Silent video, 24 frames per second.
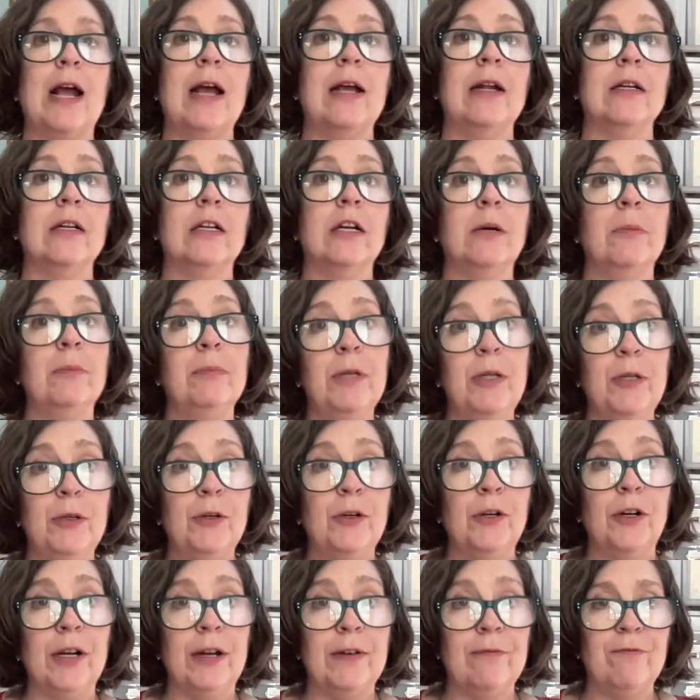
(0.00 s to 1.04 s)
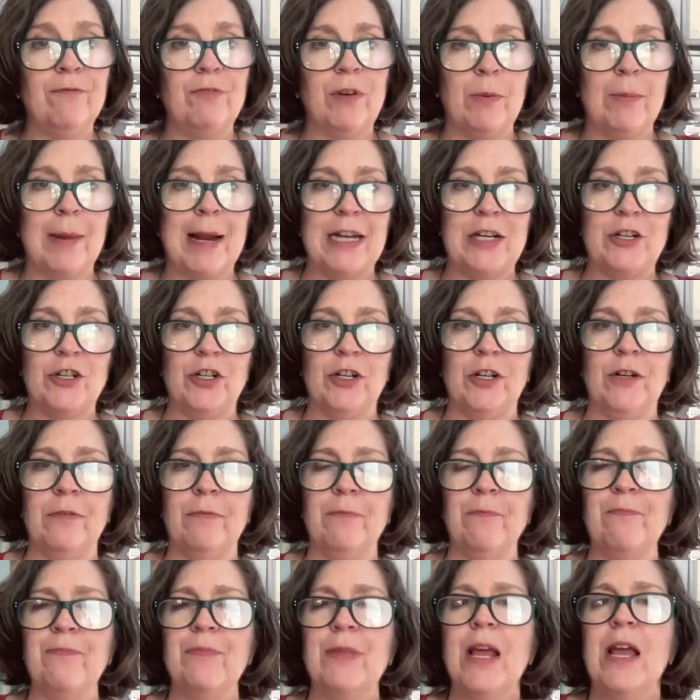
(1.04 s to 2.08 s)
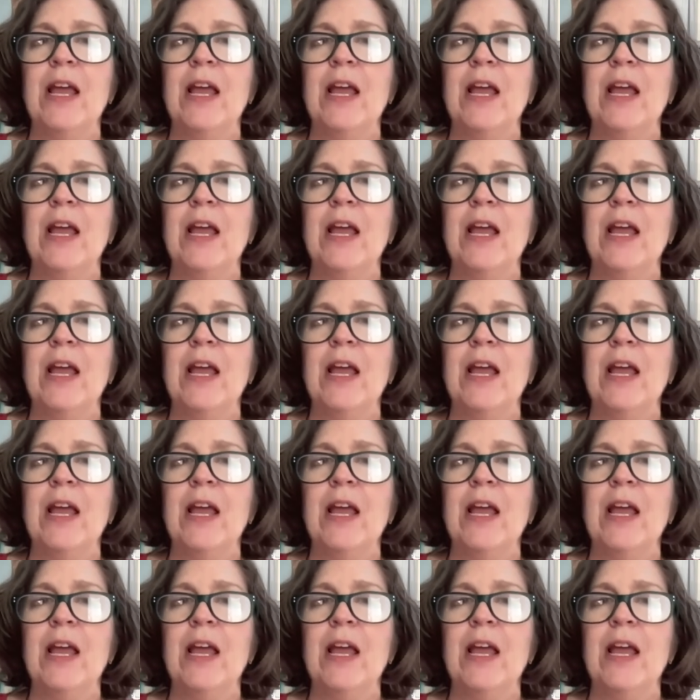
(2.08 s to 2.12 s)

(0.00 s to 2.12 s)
and computer information,